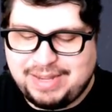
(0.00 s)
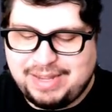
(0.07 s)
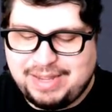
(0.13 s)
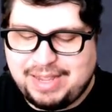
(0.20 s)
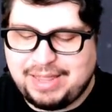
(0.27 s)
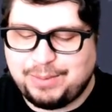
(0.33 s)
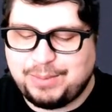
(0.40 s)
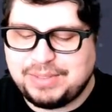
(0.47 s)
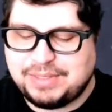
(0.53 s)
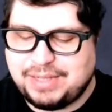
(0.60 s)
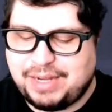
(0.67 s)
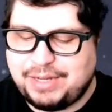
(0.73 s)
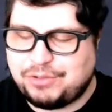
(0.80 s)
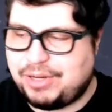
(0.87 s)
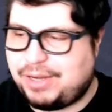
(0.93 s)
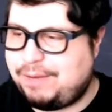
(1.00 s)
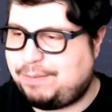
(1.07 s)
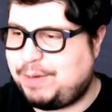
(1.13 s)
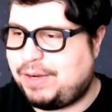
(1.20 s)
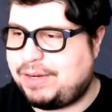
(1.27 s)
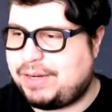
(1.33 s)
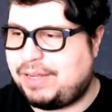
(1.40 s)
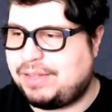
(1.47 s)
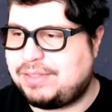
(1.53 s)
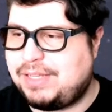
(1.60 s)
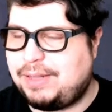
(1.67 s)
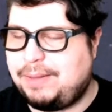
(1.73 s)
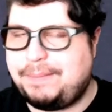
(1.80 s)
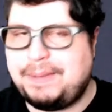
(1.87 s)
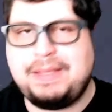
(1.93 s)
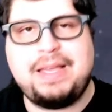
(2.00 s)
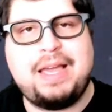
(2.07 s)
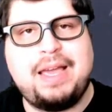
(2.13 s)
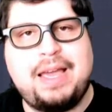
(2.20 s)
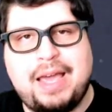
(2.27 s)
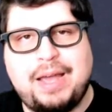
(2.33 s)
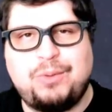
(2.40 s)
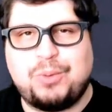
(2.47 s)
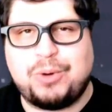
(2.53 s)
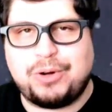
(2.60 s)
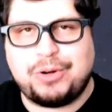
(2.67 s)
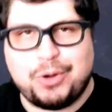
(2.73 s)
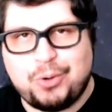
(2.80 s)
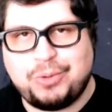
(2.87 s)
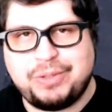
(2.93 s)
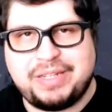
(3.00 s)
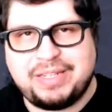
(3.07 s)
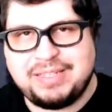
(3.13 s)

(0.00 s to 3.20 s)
and then we side drive, knock out Celebi, and we're golden.